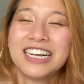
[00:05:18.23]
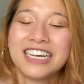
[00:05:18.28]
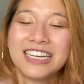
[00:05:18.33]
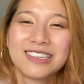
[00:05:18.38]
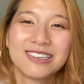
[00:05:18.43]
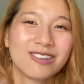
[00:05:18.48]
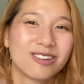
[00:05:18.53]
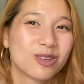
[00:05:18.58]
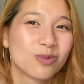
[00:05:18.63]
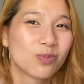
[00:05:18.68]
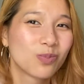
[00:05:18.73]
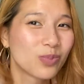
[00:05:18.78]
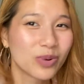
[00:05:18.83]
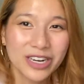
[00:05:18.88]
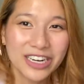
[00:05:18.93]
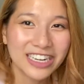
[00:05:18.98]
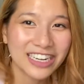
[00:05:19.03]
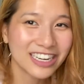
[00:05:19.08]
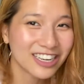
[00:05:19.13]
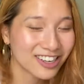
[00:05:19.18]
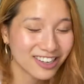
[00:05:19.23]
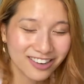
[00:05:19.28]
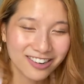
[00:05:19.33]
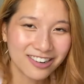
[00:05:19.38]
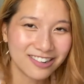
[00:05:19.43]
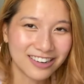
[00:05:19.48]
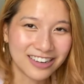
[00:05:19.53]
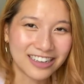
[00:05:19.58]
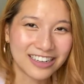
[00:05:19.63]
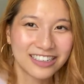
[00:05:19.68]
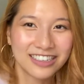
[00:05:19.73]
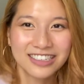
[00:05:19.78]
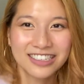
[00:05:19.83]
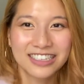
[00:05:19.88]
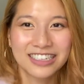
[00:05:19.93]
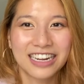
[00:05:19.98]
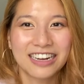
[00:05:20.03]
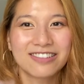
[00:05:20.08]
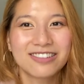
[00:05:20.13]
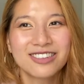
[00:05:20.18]
So it was pretty cool.
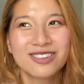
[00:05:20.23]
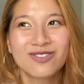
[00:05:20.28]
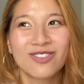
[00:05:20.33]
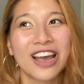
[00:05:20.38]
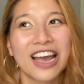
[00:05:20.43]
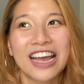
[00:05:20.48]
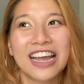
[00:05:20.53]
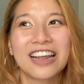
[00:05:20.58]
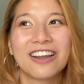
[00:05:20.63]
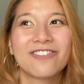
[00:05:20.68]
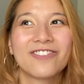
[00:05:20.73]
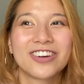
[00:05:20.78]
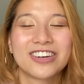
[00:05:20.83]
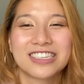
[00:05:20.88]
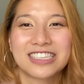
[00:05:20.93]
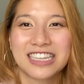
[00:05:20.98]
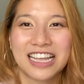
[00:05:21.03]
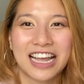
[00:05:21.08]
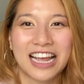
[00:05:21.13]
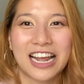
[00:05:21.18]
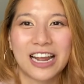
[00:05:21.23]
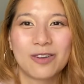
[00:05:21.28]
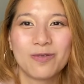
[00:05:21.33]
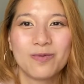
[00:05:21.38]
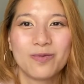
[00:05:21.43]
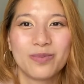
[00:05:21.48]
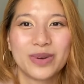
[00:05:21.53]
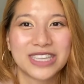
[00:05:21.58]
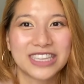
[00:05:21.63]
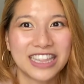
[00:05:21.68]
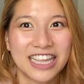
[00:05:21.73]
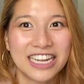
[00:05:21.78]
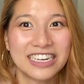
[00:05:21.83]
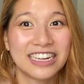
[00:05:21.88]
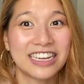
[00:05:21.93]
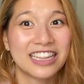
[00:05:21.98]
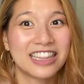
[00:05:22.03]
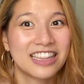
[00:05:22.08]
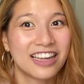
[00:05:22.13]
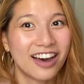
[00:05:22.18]
So that was my first time. But then
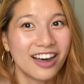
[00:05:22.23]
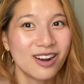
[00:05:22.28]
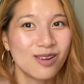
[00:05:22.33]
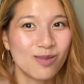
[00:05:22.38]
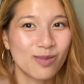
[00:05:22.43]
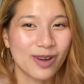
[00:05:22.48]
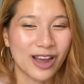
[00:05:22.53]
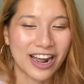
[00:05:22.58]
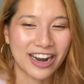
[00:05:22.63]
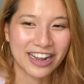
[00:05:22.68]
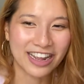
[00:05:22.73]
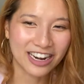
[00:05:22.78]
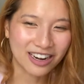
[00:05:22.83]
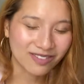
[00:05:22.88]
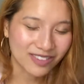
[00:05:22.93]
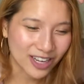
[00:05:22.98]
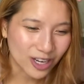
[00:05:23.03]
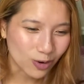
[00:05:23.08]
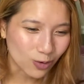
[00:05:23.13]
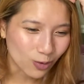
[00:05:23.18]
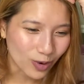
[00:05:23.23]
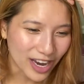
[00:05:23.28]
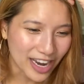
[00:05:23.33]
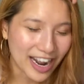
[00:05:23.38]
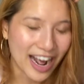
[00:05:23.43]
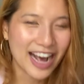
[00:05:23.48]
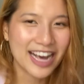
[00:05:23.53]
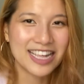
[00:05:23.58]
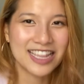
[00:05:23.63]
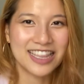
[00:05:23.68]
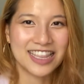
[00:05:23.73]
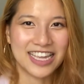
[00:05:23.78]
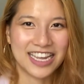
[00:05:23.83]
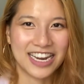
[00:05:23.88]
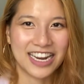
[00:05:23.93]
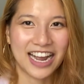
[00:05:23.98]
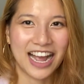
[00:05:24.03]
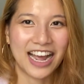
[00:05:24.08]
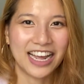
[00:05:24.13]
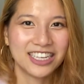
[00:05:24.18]
I thought about it and I'm like, wait, I
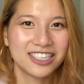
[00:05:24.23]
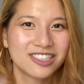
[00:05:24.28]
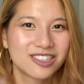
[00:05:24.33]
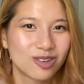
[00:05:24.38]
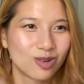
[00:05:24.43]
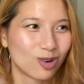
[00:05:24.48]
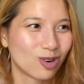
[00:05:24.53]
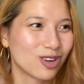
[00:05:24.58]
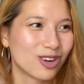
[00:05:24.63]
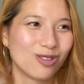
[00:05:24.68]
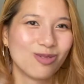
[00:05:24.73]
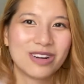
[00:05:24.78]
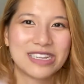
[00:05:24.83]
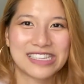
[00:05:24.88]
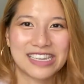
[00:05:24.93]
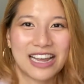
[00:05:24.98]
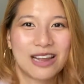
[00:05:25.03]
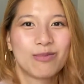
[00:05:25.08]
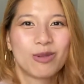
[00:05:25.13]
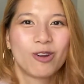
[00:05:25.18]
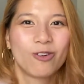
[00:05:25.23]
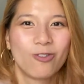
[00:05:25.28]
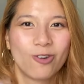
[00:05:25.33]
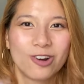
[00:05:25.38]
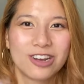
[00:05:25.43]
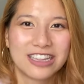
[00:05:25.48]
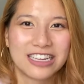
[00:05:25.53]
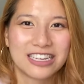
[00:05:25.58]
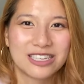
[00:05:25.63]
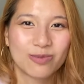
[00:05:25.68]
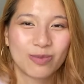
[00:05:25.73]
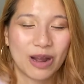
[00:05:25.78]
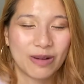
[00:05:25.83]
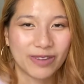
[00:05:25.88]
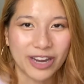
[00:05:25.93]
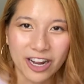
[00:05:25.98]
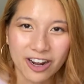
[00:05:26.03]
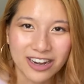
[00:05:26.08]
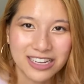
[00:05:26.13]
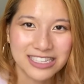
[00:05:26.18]
think I squirted one time before this by
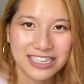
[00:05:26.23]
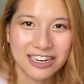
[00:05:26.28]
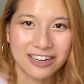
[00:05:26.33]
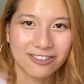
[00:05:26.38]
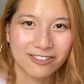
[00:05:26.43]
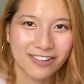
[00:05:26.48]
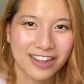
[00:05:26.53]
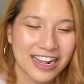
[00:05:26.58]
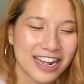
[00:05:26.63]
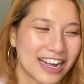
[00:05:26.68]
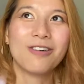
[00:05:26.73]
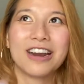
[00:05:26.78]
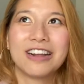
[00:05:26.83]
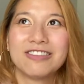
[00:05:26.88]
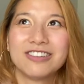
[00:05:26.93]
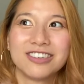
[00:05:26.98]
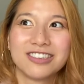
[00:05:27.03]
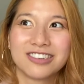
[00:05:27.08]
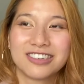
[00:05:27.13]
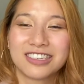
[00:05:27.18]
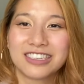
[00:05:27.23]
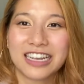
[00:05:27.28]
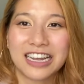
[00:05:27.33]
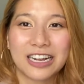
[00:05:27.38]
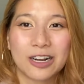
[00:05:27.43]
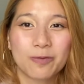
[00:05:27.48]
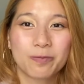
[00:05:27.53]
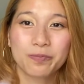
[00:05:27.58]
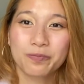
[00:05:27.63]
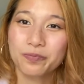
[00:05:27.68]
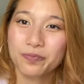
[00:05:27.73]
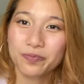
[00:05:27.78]
myself. When I was just like